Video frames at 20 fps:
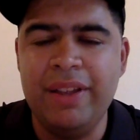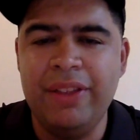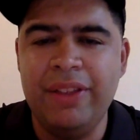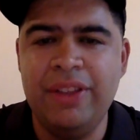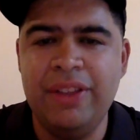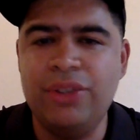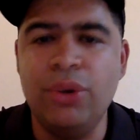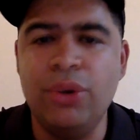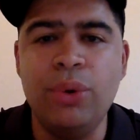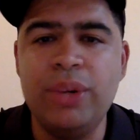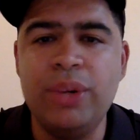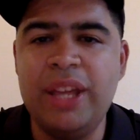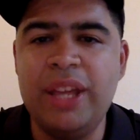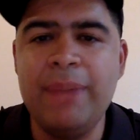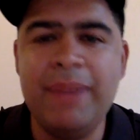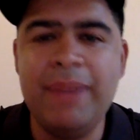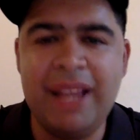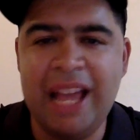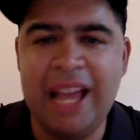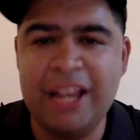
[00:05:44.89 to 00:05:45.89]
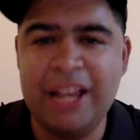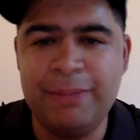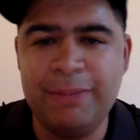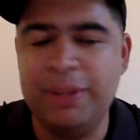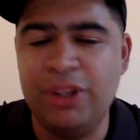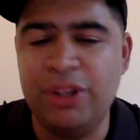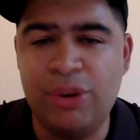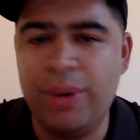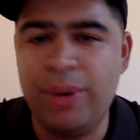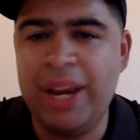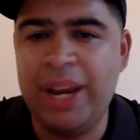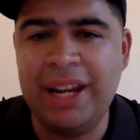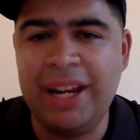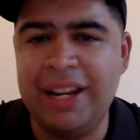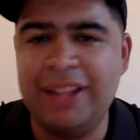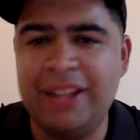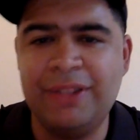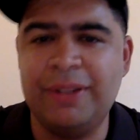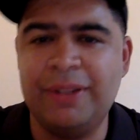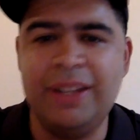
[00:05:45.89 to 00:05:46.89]
This whole gimmick has been great.
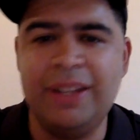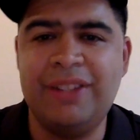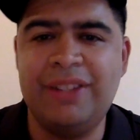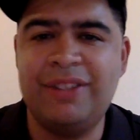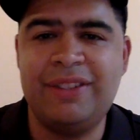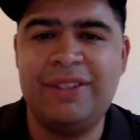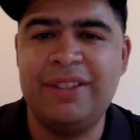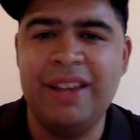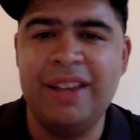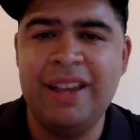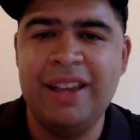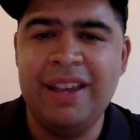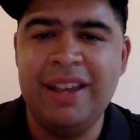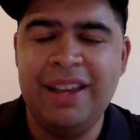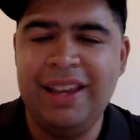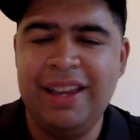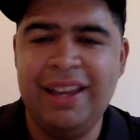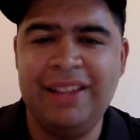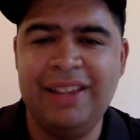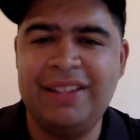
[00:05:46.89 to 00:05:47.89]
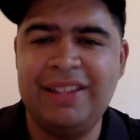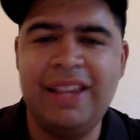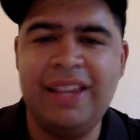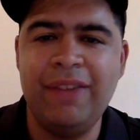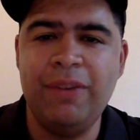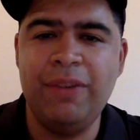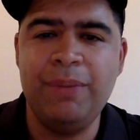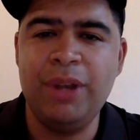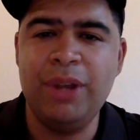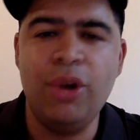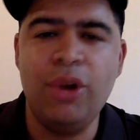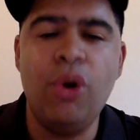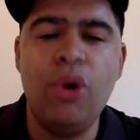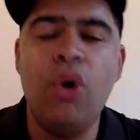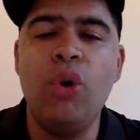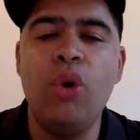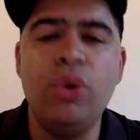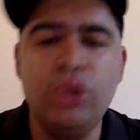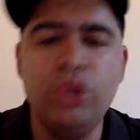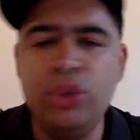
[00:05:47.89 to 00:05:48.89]
It's given me a
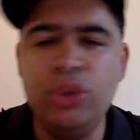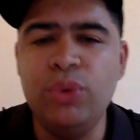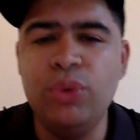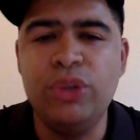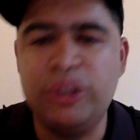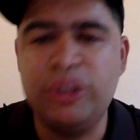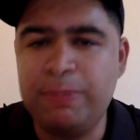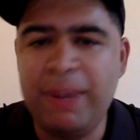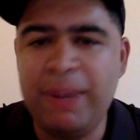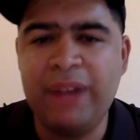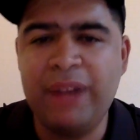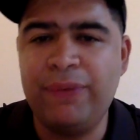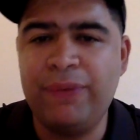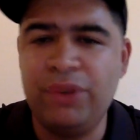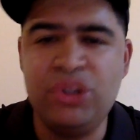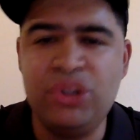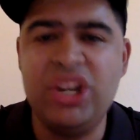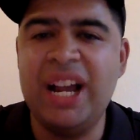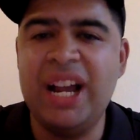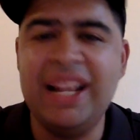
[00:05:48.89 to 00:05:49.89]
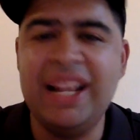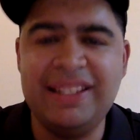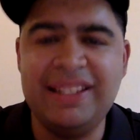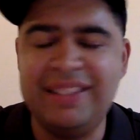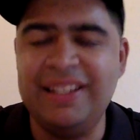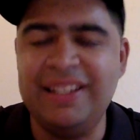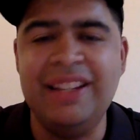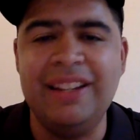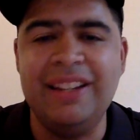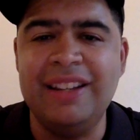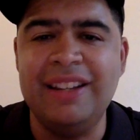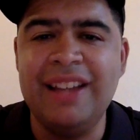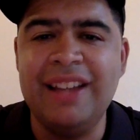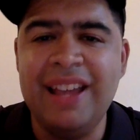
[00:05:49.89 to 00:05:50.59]
whole new respect for John Cena.